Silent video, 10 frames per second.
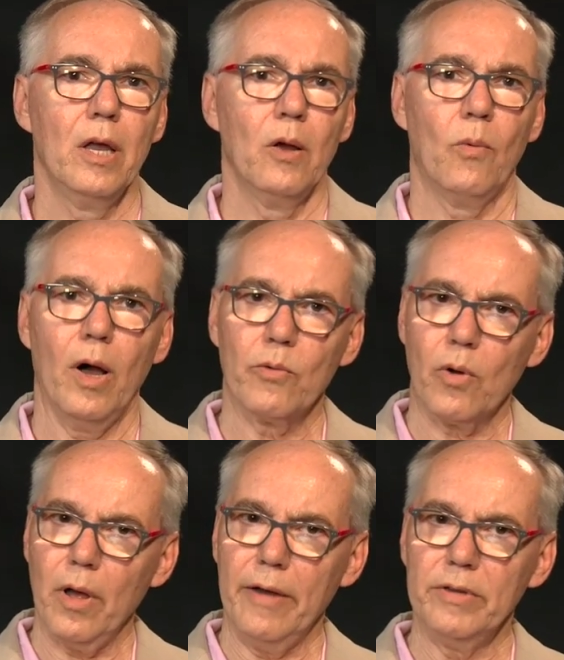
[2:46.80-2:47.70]
While we're
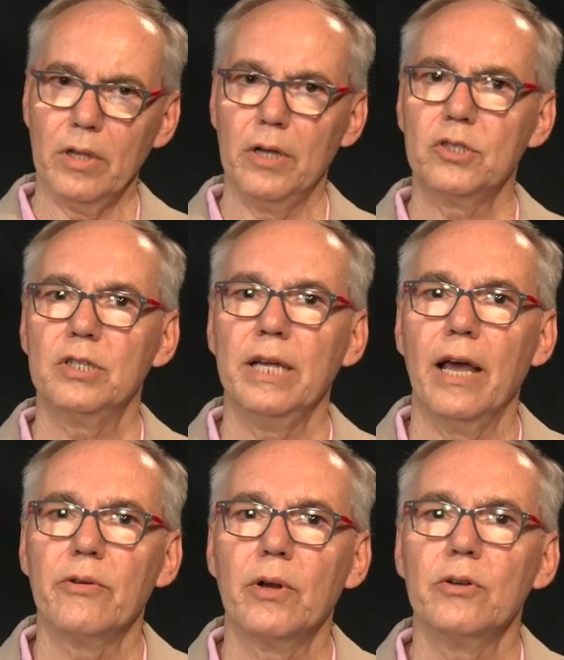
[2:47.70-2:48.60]
all having lunch
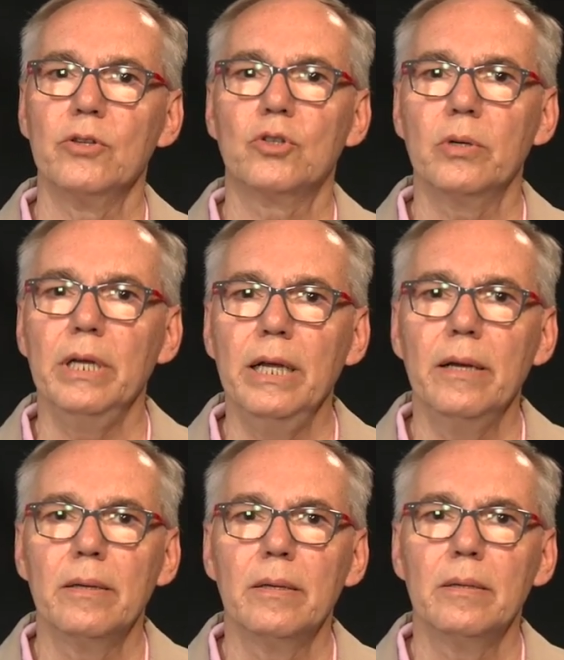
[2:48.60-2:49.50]
together under the tree,
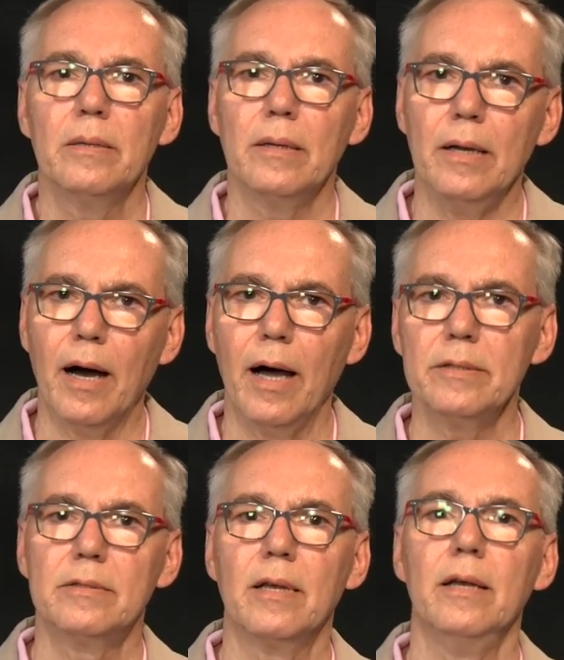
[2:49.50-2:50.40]

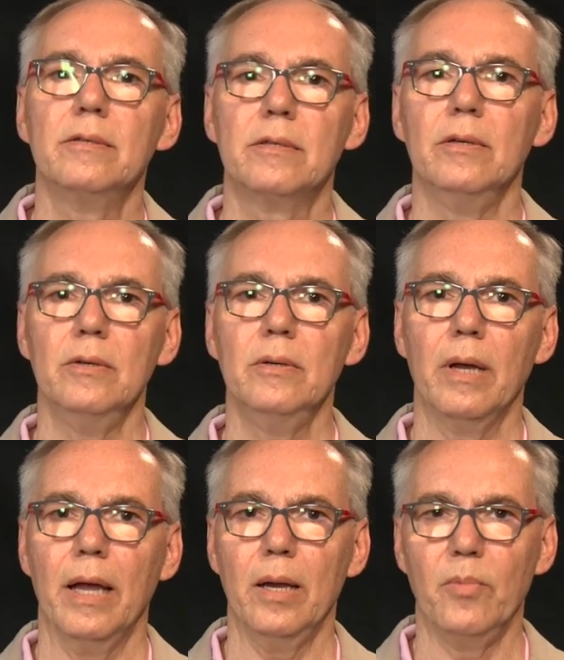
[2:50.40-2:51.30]
God says to
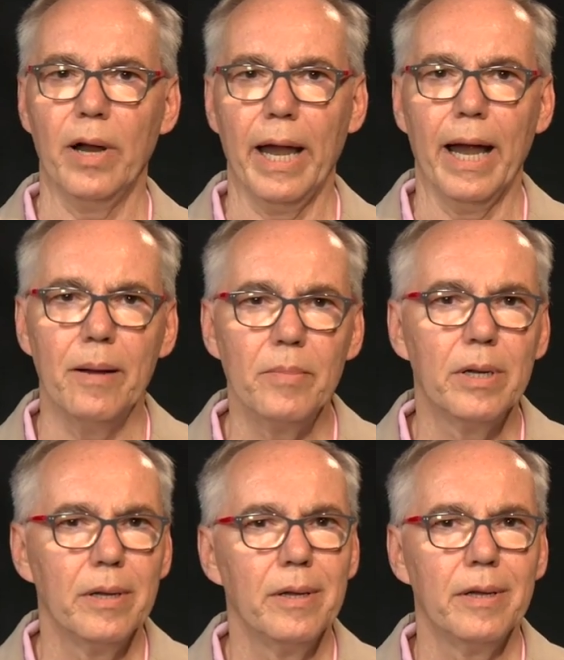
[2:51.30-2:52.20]
Abraham
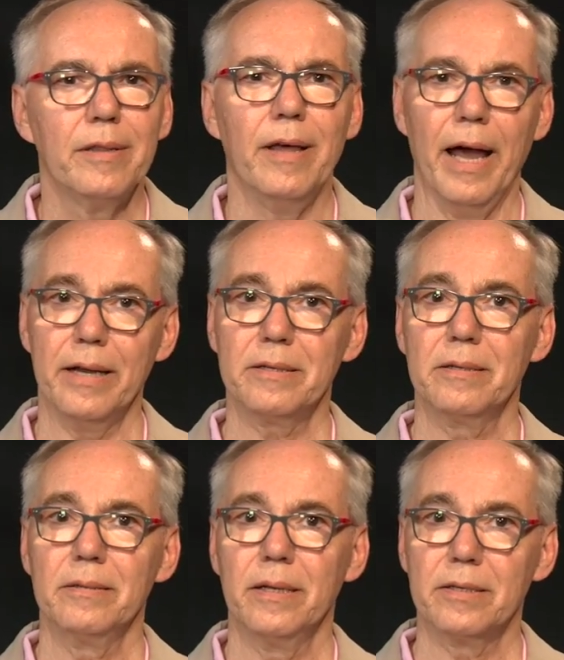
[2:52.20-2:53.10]
that
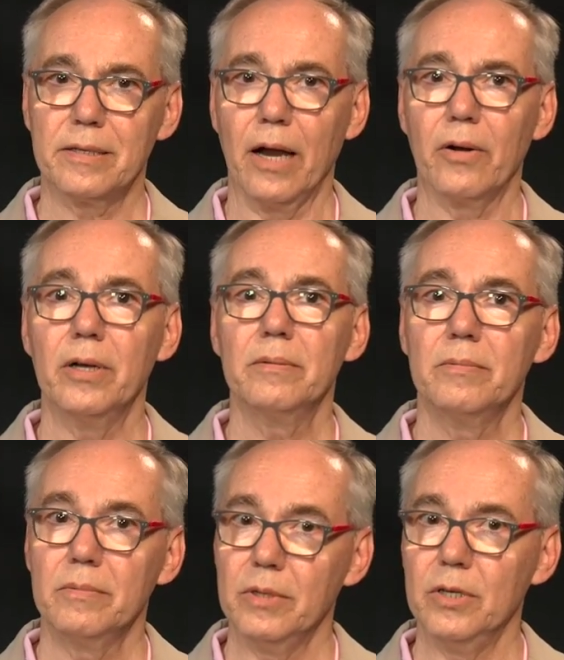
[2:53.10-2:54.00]
Sarah,
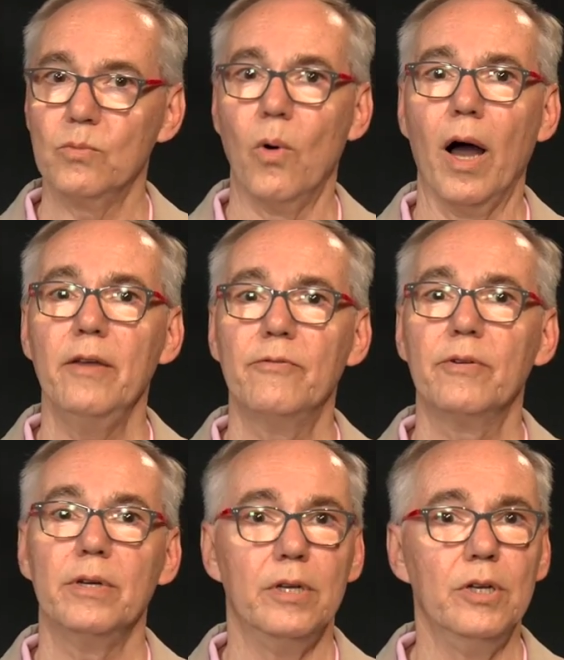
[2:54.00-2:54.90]
his wife,
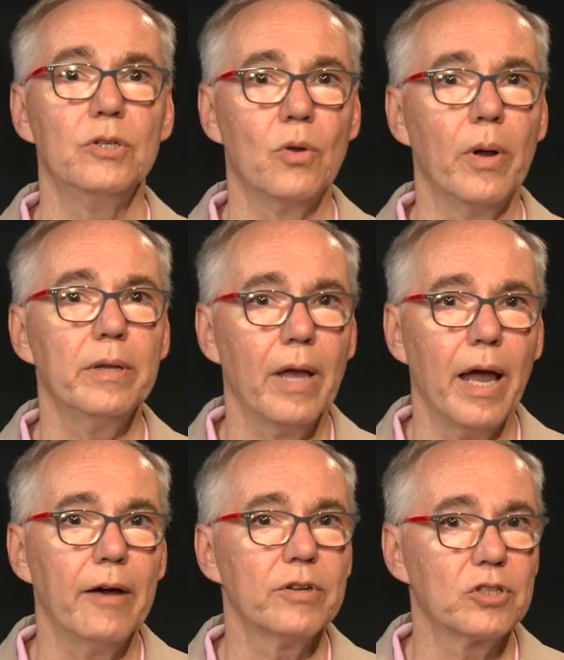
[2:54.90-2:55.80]
is going to
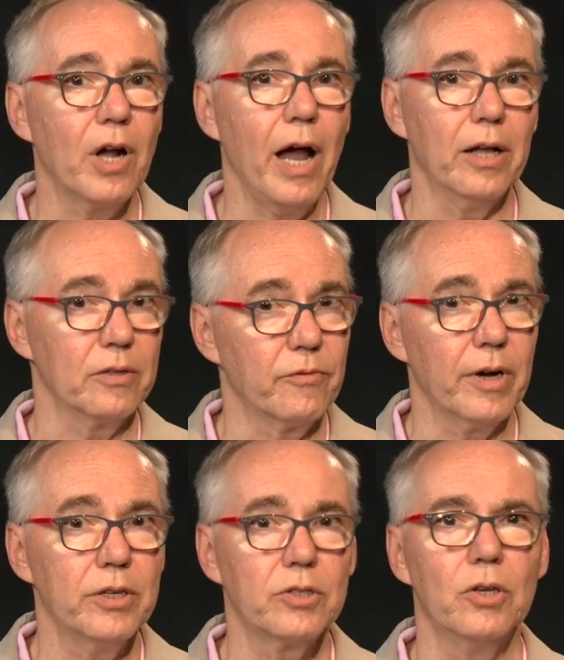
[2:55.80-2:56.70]
have a child
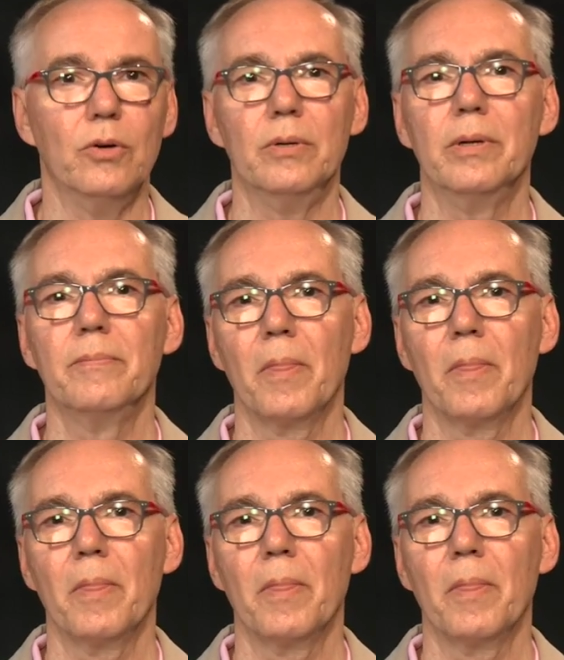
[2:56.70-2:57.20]
very soon.